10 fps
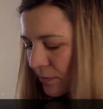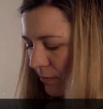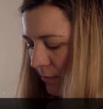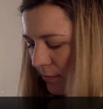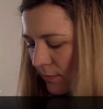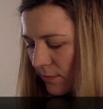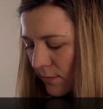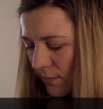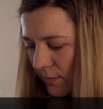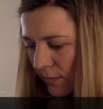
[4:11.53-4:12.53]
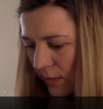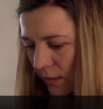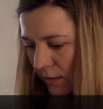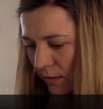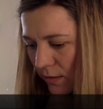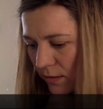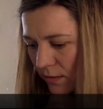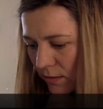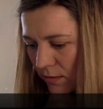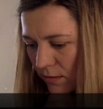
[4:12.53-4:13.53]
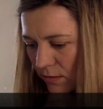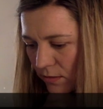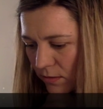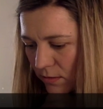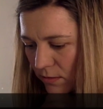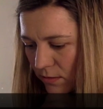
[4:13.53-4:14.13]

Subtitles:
Nobody speaks.